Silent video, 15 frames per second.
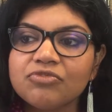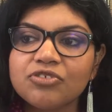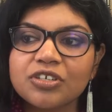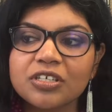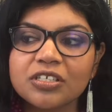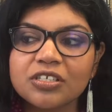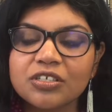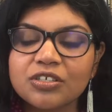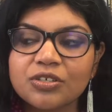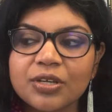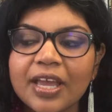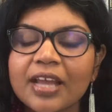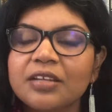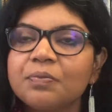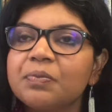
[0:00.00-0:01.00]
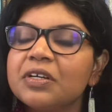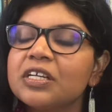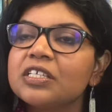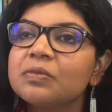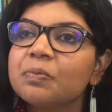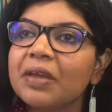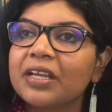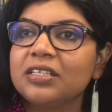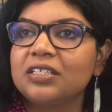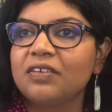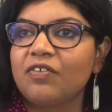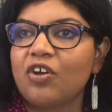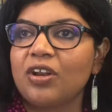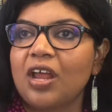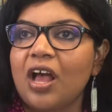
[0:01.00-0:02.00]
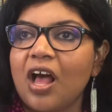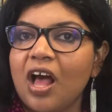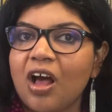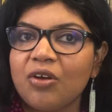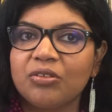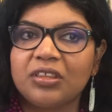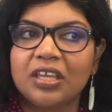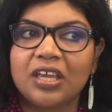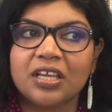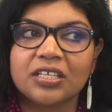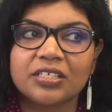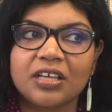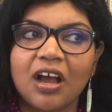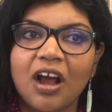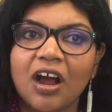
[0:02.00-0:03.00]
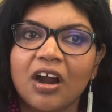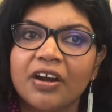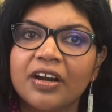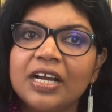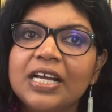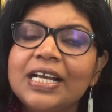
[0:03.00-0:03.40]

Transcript: just to get a perspective on how things are,